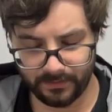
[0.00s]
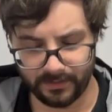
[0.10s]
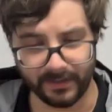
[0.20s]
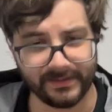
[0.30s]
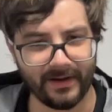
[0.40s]

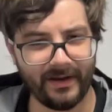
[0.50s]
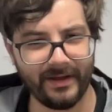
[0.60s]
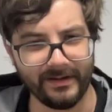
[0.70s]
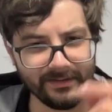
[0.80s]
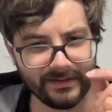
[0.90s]
A
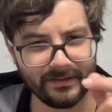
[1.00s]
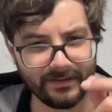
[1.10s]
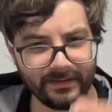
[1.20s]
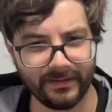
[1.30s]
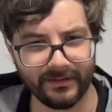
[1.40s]
tine, is that the
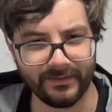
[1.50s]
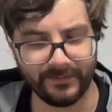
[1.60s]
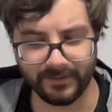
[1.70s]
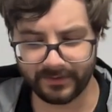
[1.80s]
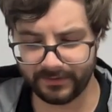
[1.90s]
thing of the
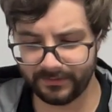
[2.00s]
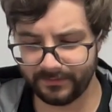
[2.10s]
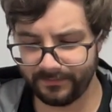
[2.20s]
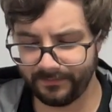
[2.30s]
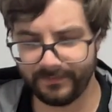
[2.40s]
fork?
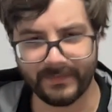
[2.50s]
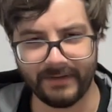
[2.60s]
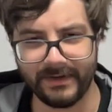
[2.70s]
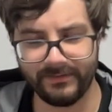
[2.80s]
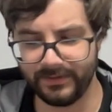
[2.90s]

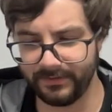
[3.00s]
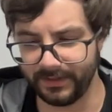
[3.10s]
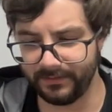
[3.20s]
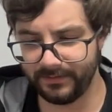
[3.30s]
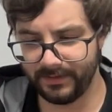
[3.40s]
I've never known
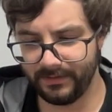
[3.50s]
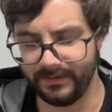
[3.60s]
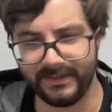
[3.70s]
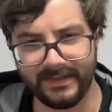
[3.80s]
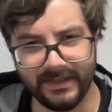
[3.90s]
that.
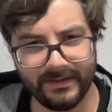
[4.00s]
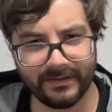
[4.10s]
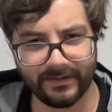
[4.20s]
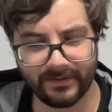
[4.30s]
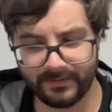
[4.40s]
The teeth,
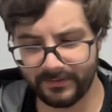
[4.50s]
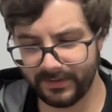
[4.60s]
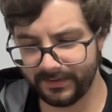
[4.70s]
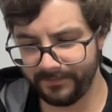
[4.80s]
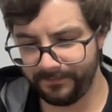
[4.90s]
I thought it
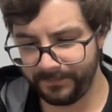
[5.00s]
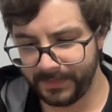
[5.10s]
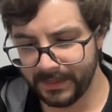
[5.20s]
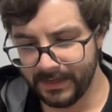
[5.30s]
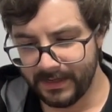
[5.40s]
was.
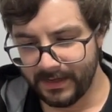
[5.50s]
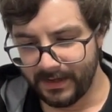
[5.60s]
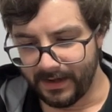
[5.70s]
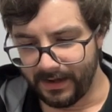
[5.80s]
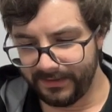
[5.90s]

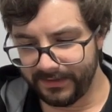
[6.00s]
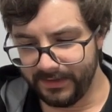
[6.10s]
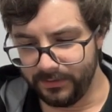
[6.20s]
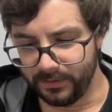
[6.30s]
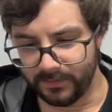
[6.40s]
I'd say
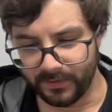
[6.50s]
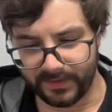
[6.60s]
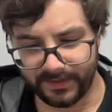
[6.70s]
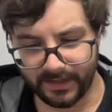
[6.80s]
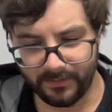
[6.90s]
you could both
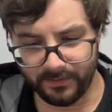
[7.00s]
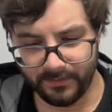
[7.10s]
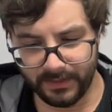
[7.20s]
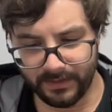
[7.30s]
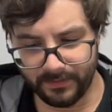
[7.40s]
stay with
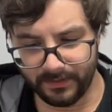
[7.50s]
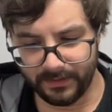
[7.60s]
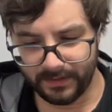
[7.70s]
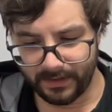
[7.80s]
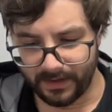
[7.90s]
me, but
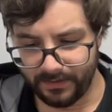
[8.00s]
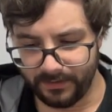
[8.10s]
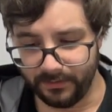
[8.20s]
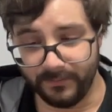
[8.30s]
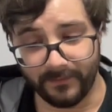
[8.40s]
I
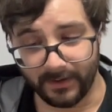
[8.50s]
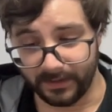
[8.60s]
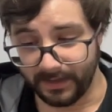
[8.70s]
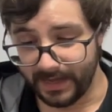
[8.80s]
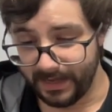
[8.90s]
think you'd
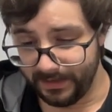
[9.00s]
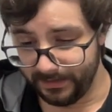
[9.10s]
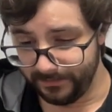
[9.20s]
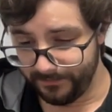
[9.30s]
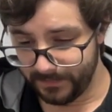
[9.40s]
fucking hate it.